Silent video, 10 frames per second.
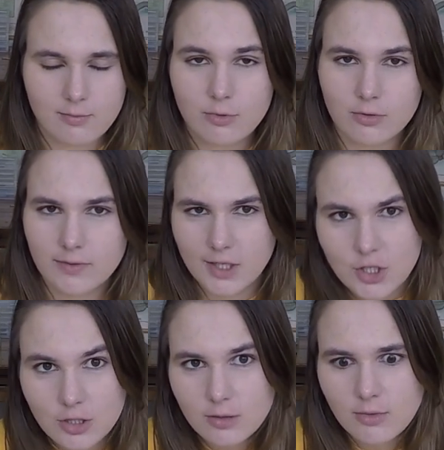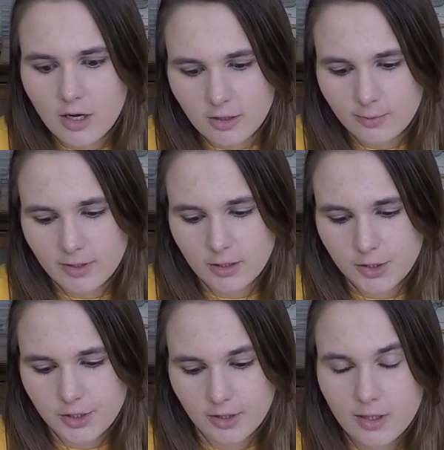professional model
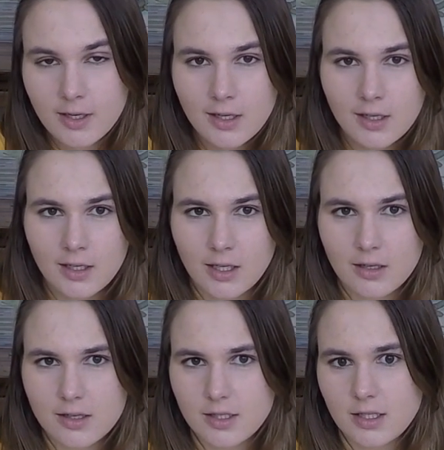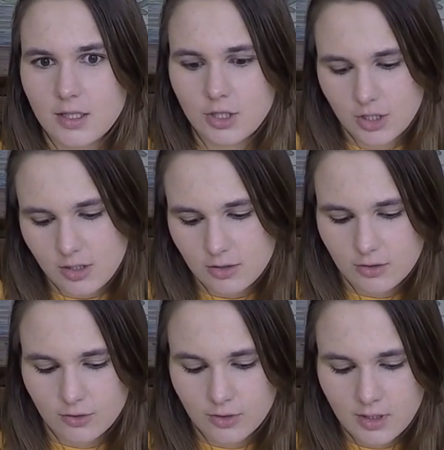builder, here to teach
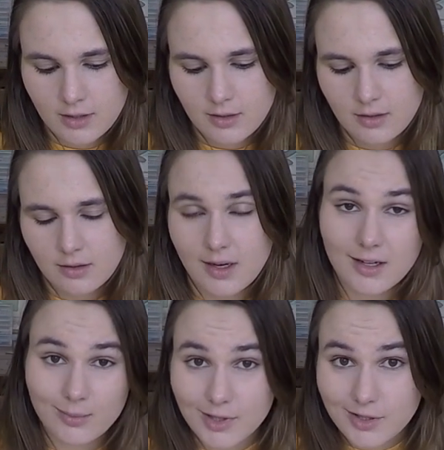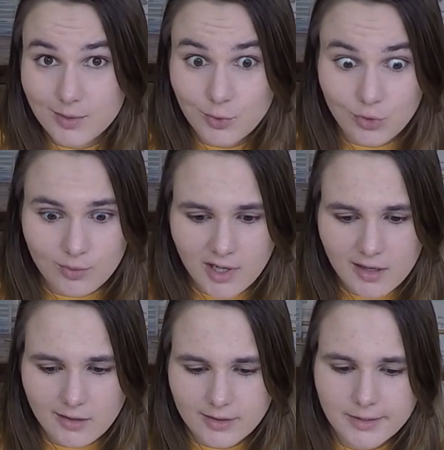you how to build some cool
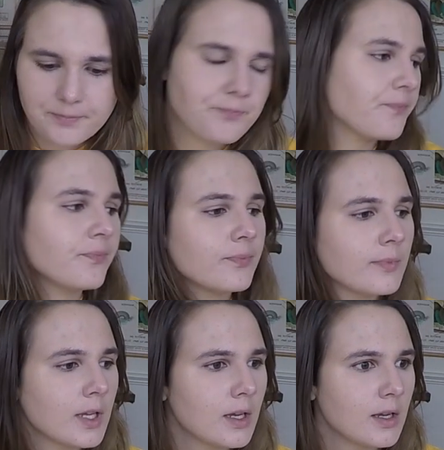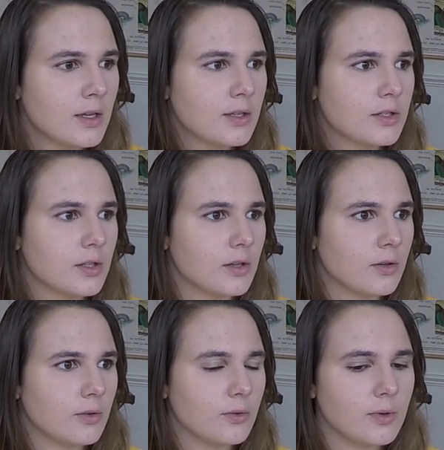models.
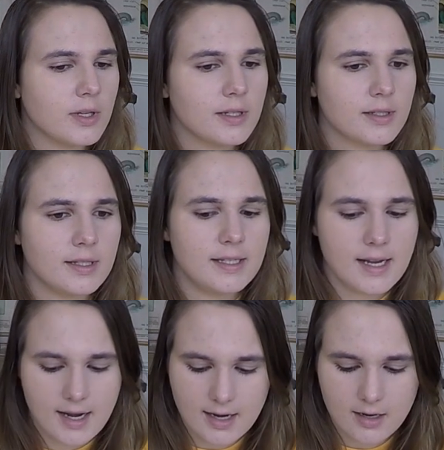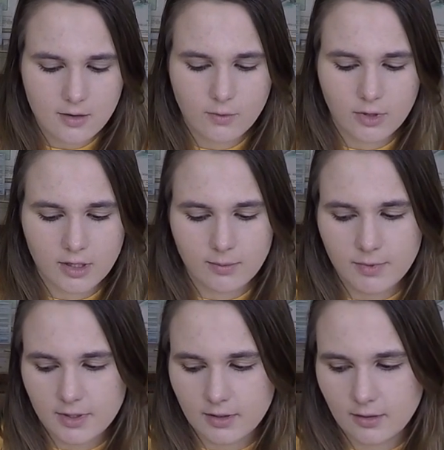So today we're going to
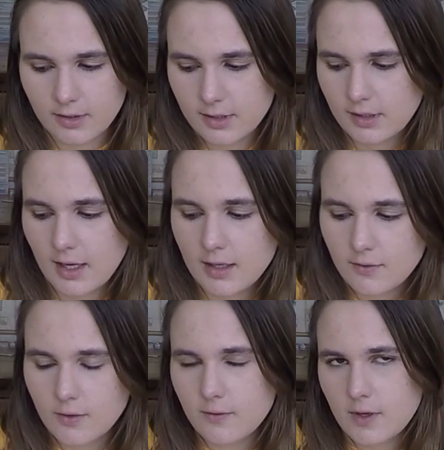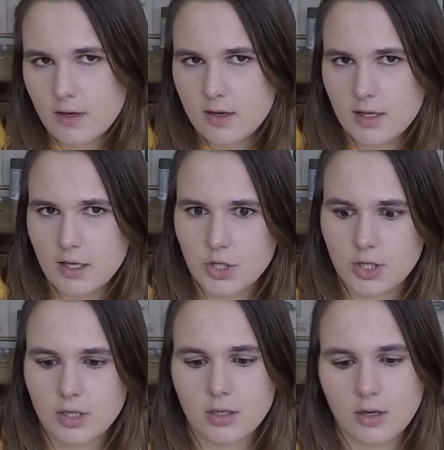build kind of a
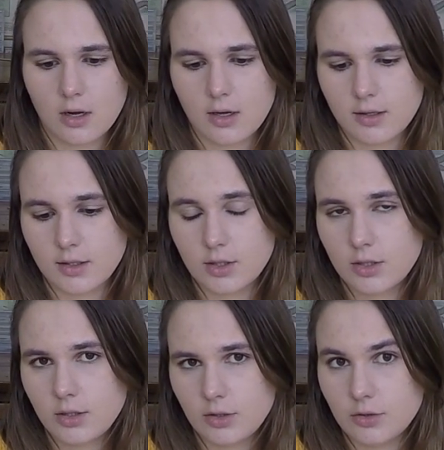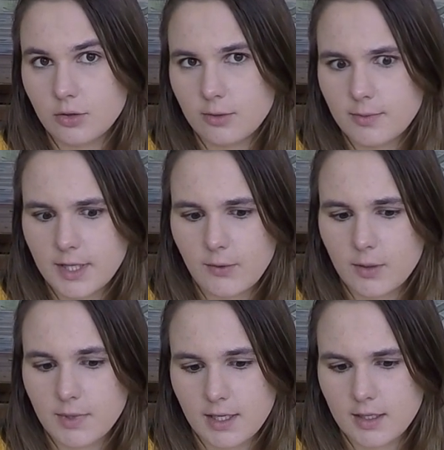variation on this cube that
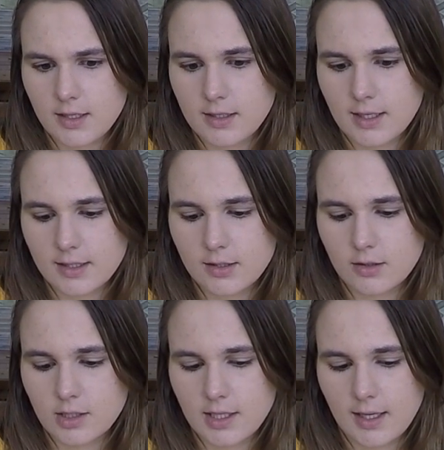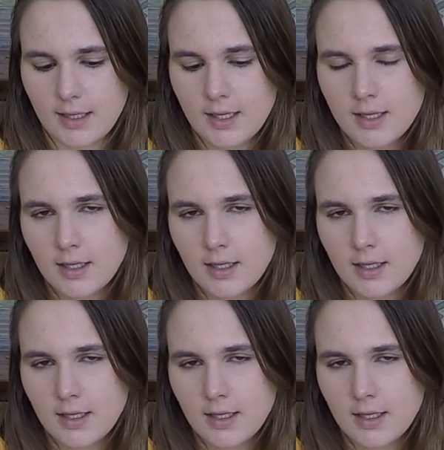we made yesterday.